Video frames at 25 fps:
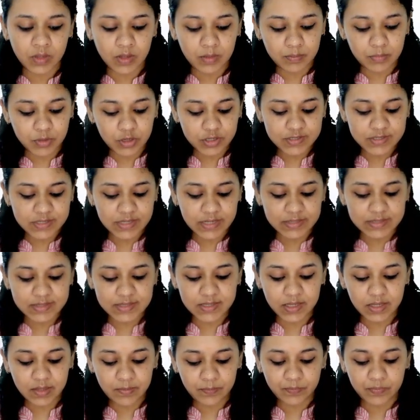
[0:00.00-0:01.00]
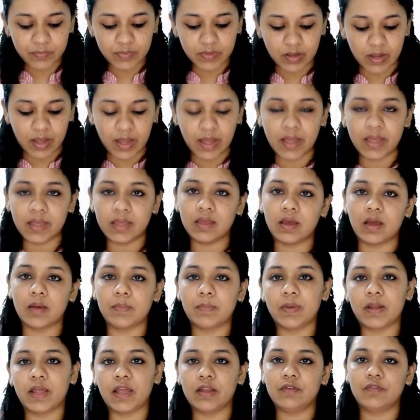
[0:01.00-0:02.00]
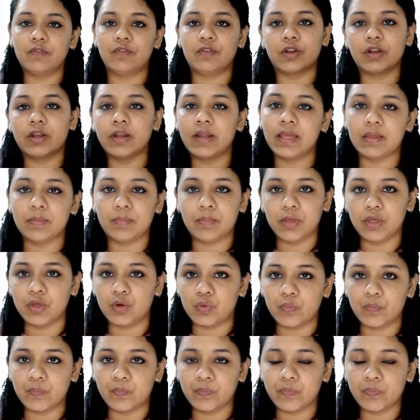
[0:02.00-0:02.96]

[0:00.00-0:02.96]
Because let's say I applied for an IPO.